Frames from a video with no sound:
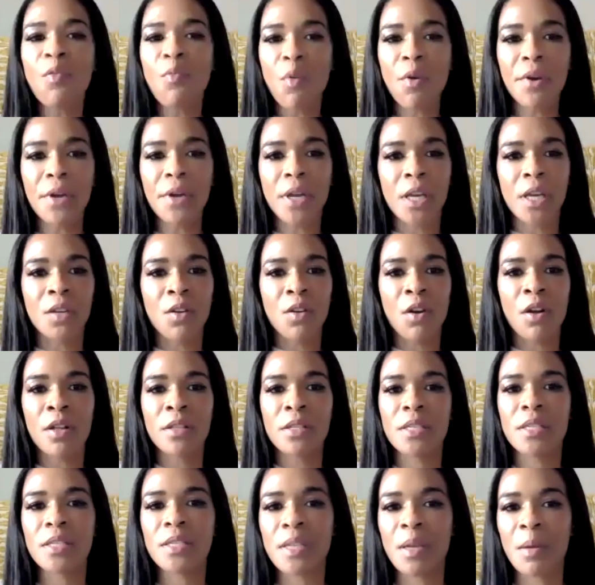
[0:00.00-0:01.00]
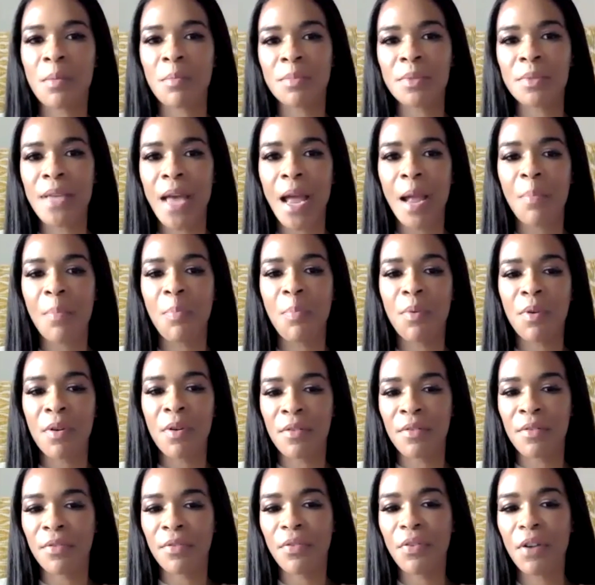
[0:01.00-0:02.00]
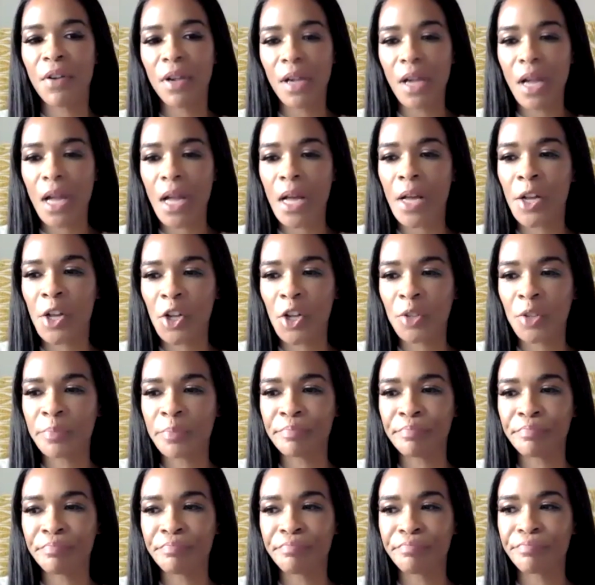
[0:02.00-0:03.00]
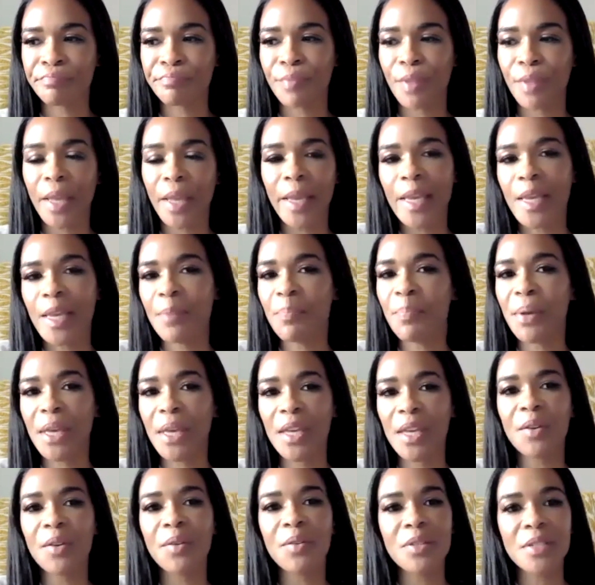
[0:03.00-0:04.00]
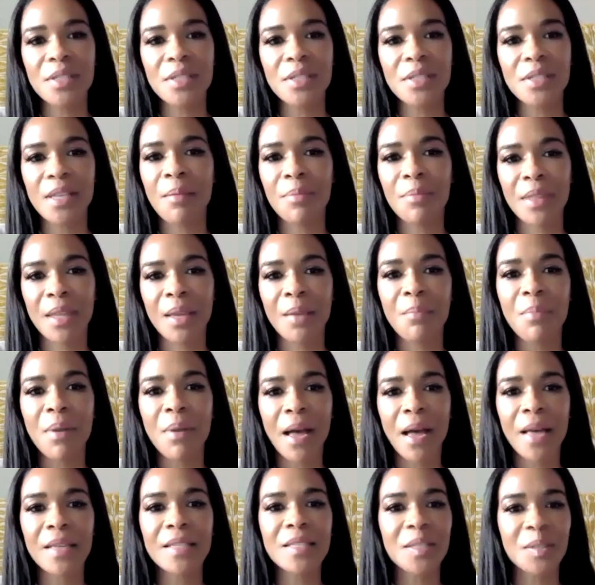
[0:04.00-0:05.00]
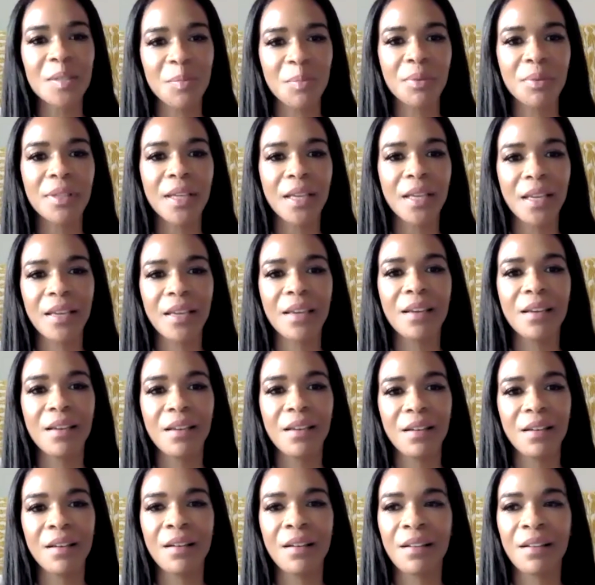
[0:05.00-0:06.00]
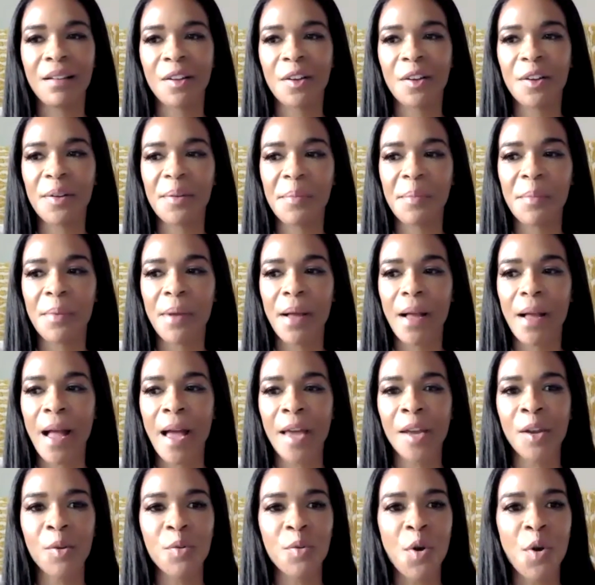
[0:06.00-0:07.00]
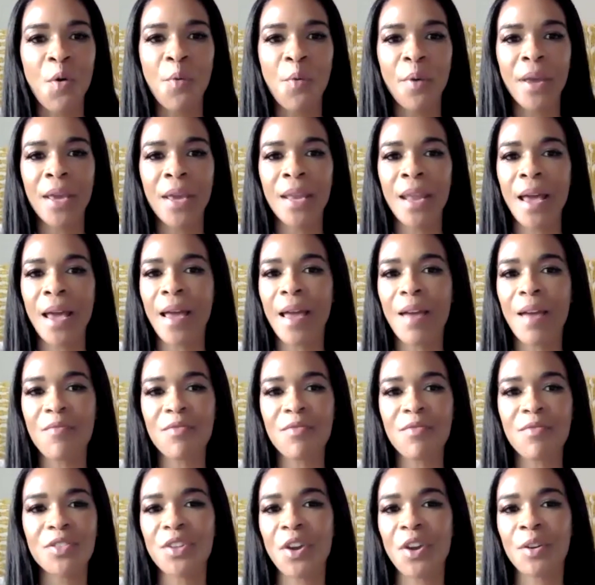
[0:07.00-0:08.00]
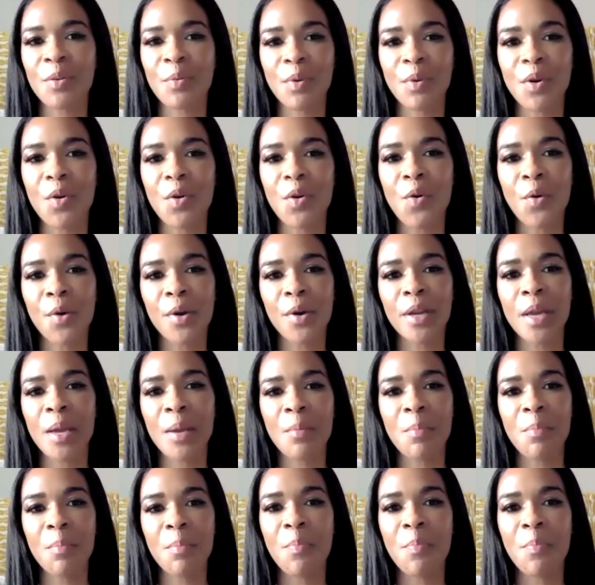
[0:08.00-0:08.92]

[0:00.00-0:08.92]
working on some type of EP or something, possibly. I don't know when. I haven't started recording,